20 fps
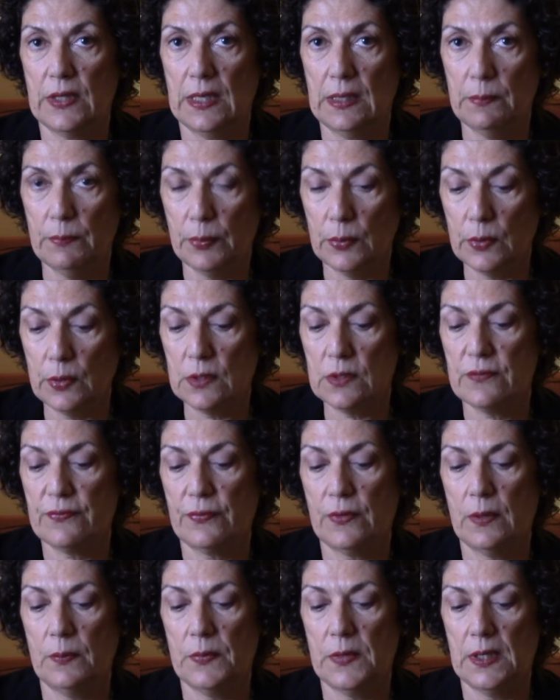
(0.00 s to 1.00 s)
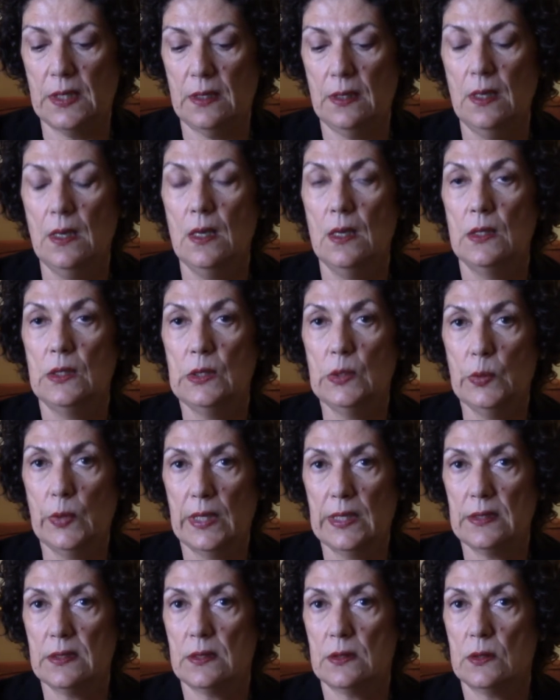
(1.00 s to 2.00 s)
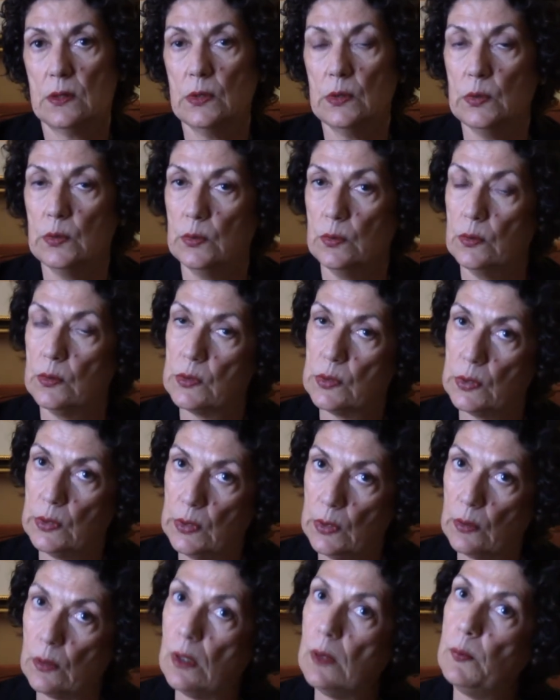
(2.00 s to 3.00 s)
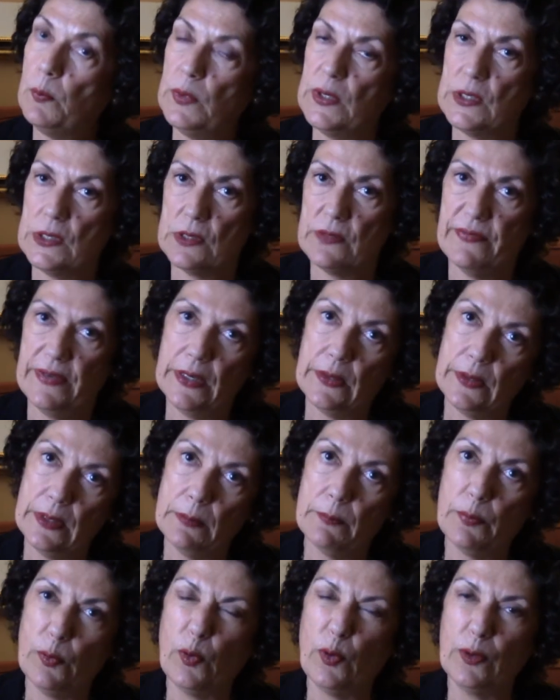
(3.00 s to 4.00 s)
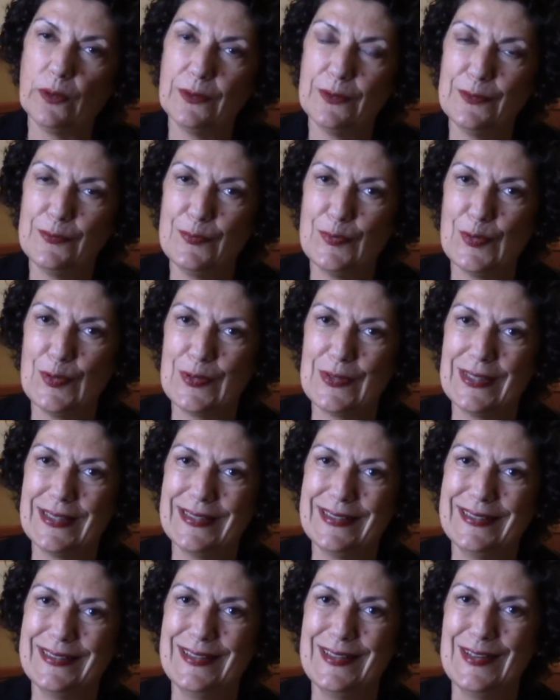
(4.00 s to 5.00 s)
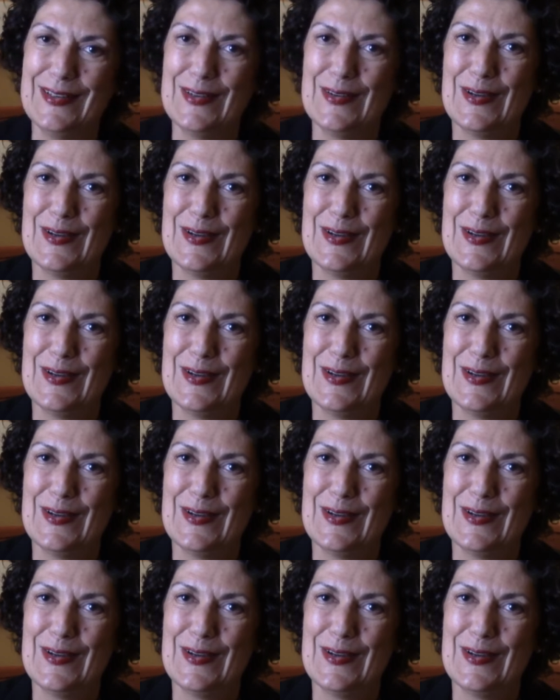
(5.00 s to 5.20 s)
the imports from the US to Europe, which is very important for the